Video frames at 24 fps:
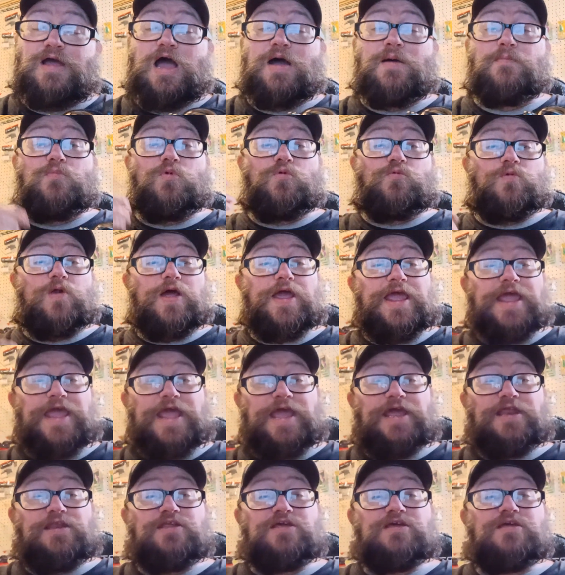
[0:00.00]
I'm a
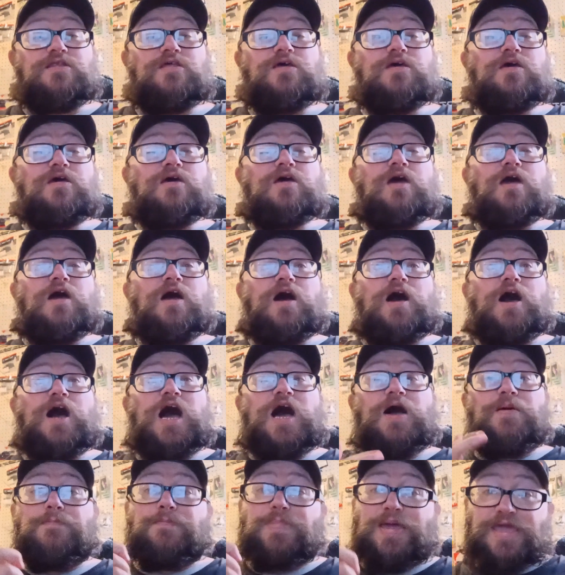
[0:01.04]
right-handed
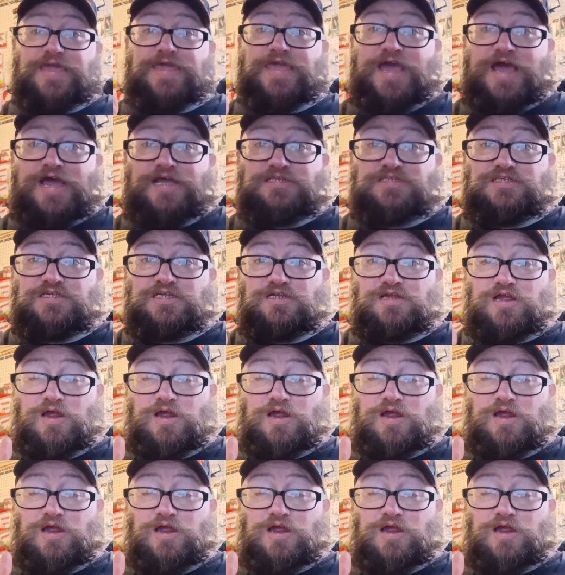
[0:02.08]
bait casting.